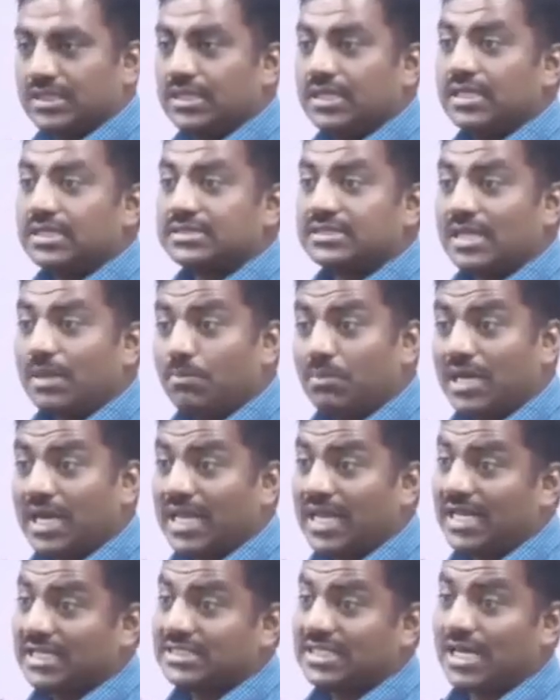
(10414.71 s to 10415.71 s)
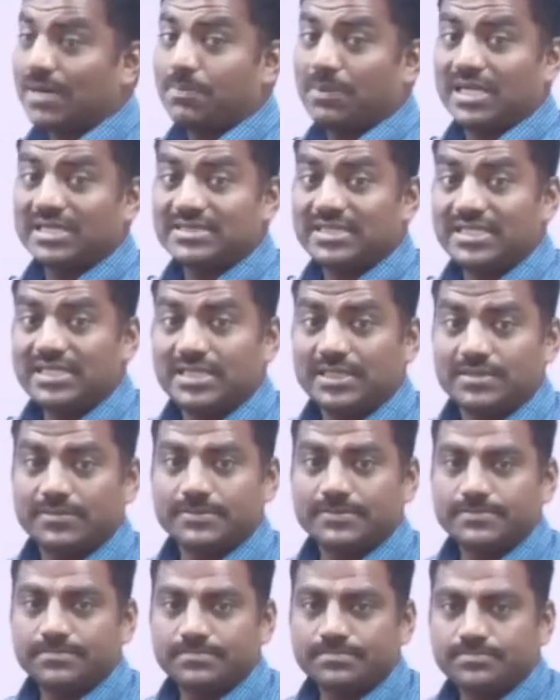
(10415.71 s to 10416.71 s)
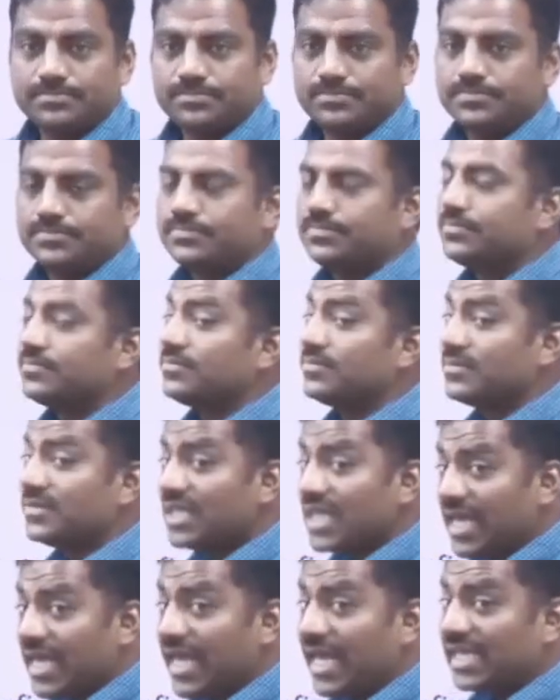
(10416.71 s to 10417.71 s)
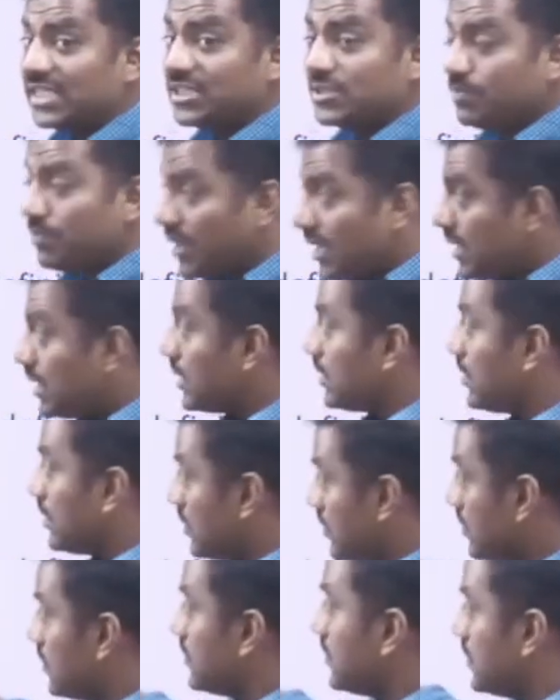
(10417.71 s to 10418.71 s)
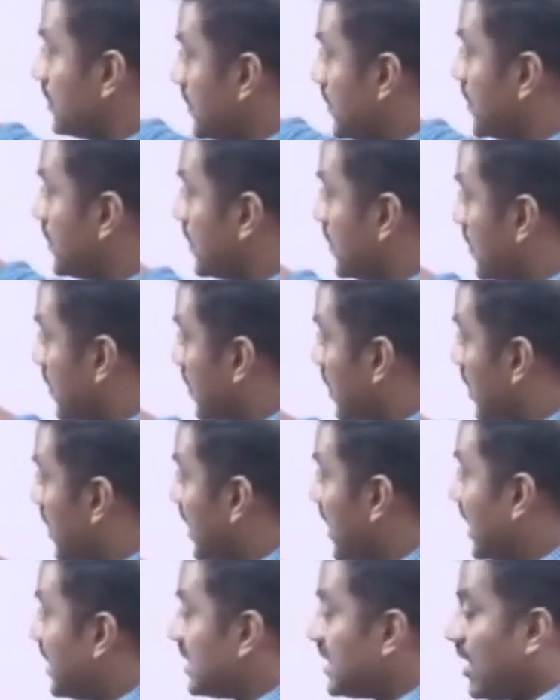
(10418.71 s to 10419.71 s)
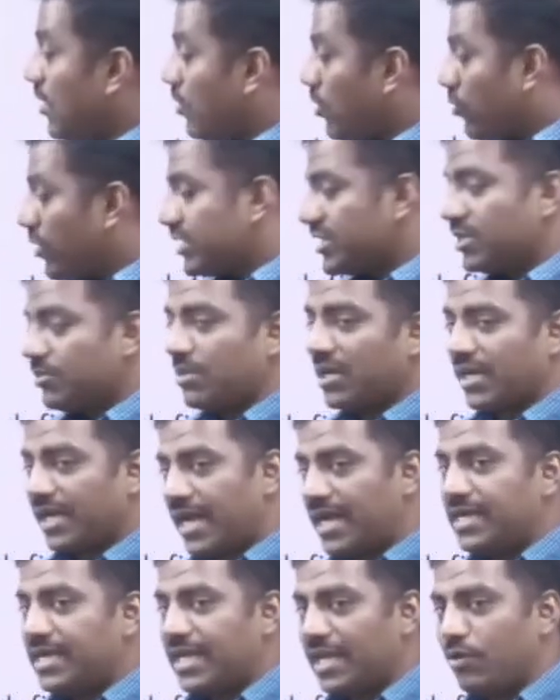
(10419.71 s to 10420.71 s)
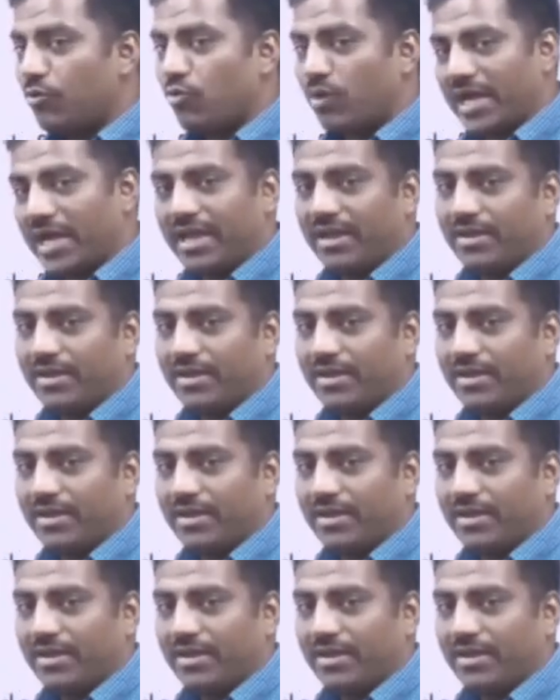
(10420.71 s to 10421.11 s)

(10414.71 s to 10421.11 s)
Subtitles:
Some colors are pleasant? Yes, but let us have a question mark. I'll tell you why.